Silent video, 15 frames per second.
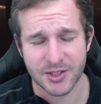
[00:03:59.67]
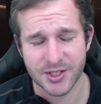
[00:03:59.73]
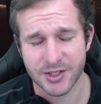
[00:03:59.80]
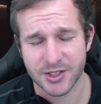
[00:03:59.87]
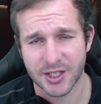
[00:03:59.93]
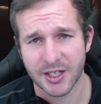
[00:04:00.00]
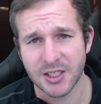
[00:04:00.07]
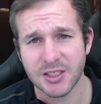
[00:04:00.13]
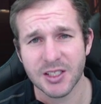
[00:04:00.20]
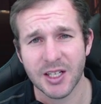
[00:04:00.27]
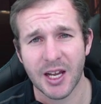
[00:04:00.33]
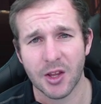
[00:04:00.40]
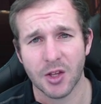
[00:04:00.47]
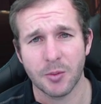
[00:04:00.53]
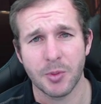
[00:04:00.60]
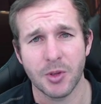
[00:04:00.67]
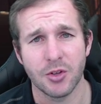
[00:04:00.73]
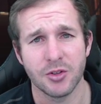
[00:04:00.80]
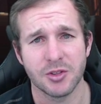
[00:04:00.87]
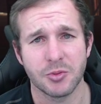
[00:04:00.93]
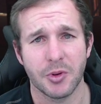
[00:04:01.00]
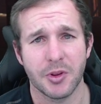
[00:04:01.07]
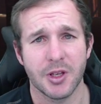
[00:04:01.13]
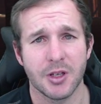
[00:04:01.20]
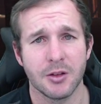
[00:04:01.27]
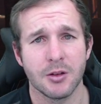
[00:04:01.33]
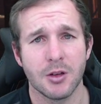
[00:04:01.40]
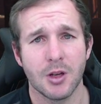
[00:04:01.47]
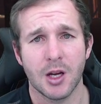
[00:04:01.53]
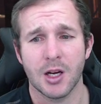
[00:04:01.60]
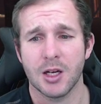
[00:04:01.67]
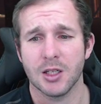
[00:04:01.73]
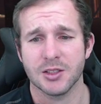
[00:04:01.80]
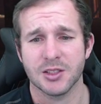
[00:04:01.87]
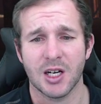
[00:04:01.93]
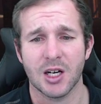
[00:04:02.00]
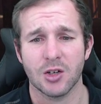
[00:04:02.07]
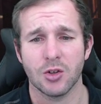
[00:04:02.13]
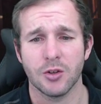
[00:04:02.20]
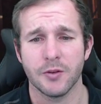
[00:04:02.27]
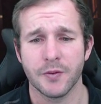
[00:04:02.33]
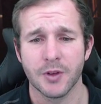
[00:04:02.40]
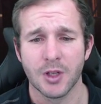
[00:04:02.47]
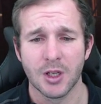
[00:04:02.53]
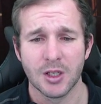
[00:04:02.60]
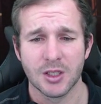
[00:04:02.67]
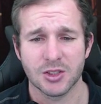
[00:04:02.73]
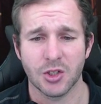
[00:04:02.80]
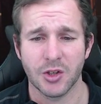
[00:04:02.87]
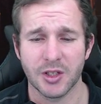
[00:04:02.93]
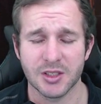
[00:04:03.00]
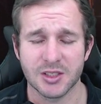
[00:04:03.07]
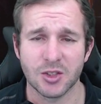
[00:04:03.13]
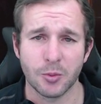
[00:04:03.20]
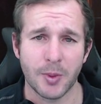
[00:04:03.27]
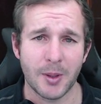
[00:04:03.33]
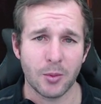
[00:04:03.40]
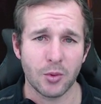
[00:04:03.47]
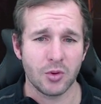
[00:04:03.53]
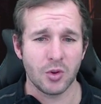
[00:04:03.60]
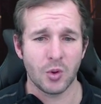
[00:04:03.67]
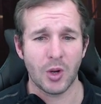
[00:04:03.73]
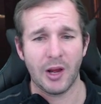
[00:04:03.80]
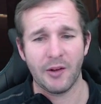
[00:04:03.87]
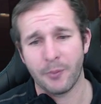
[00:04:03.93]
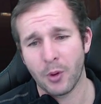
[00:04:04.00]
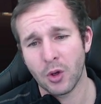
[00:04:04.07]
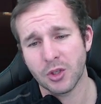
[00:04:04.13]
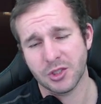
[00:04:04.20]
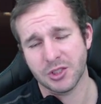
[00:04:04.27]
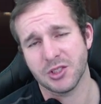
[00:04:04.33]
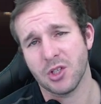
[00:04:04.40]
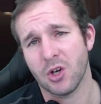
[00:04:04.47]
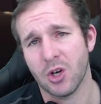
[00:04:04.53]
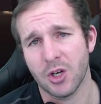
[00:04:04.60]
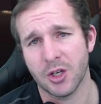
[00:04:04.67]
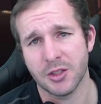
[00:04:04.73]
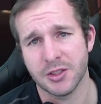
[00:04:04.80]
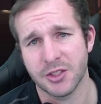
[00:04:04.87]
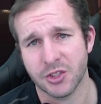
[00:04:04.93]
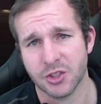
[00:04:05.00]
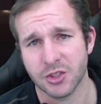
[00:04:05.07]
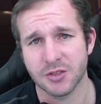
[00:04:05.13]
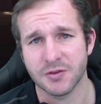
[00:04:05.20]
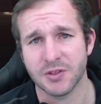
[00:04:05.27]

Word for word: containers and how they'd be used within Tarkov, so that still people who have purchased the higher editions of